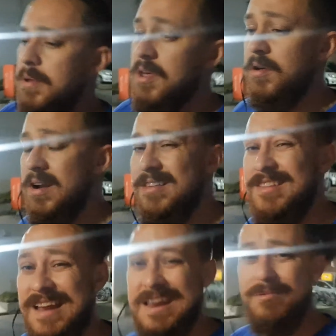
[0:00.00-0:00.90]
There
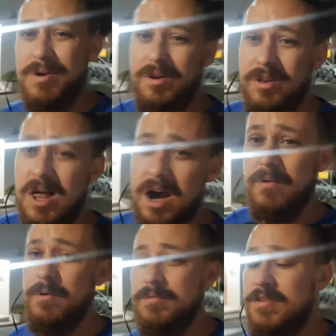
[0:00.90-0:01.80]
isn't any real locker
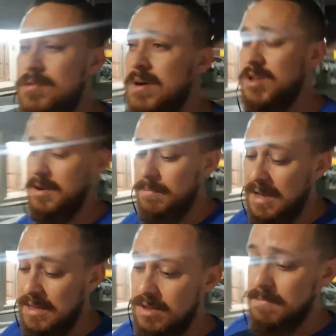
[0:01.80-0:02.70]
room situation in my
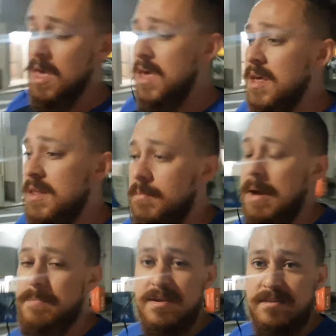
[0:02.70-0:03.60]
gym. There
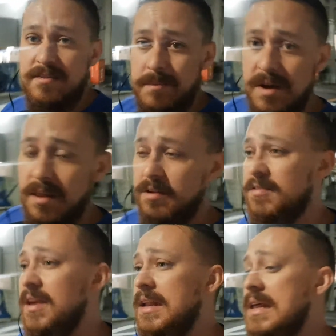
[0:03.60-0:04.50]
might be some in others,
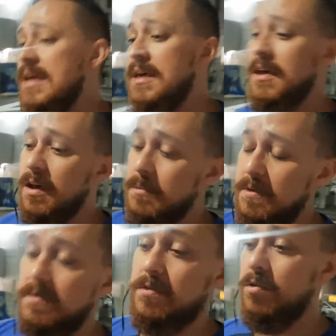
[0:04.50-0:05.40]
and
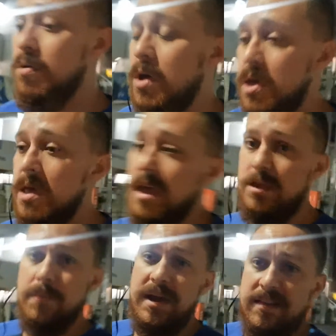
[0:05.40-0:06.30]
if you do, and you
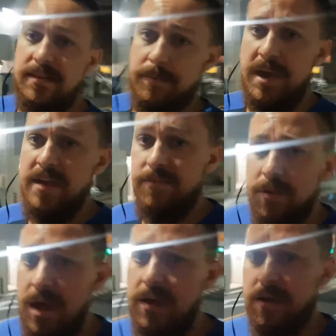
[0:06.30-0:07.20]
might have to pay for a
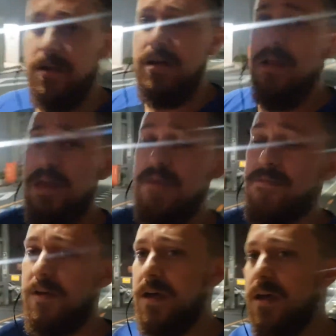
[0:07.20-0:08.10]
locker if
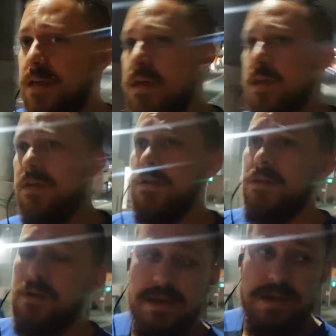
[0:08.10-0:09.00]
you're
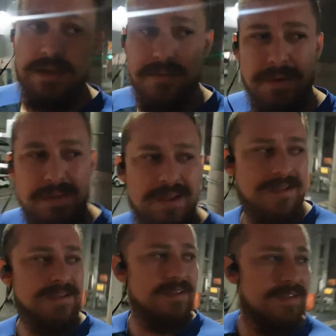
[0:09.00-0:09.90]
looking, but
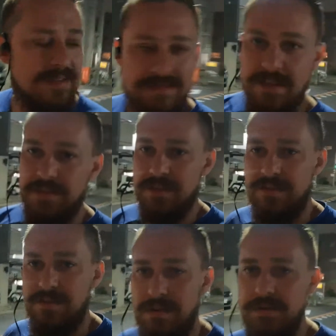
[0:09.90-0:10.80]
that's nothing
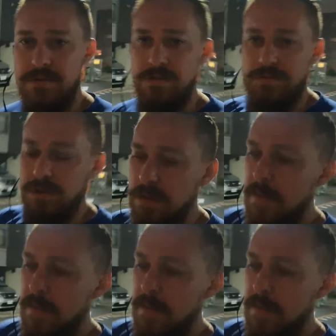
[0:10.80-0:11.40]
too unusual.